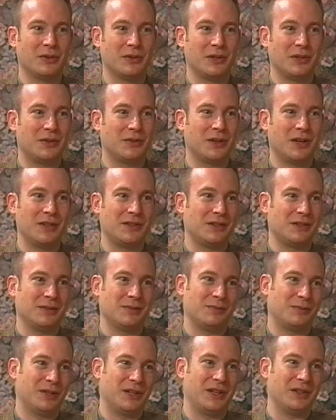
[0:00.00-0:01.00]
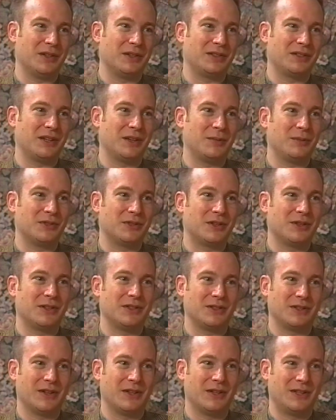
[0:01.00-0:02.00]
going crazy and playing the same
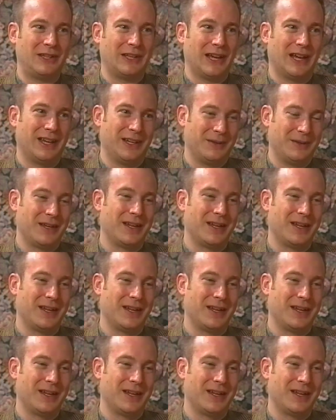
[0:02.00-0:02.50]
songs all the time.